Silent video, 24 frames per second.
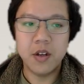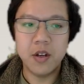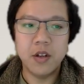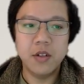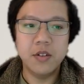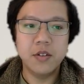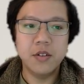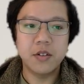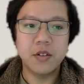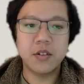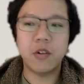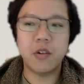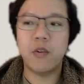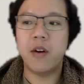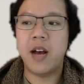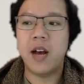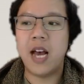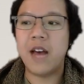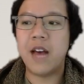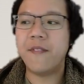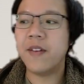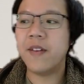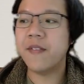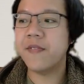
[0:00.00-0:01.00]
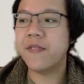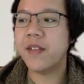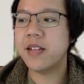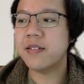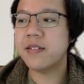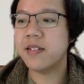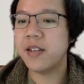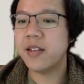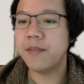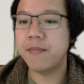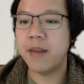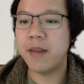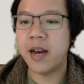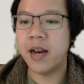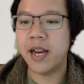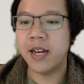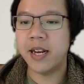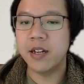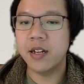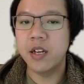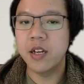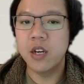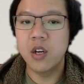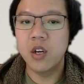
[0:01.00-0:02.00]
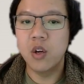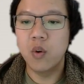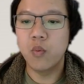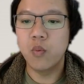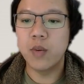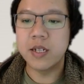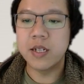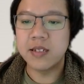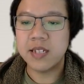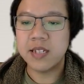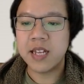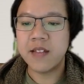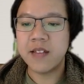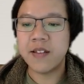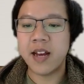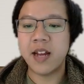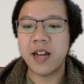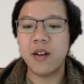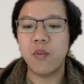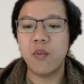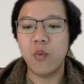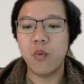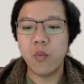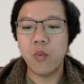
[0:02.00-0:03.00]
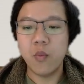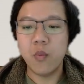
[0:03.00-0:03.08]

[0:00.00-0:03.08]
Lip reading: So having this in mind, we see that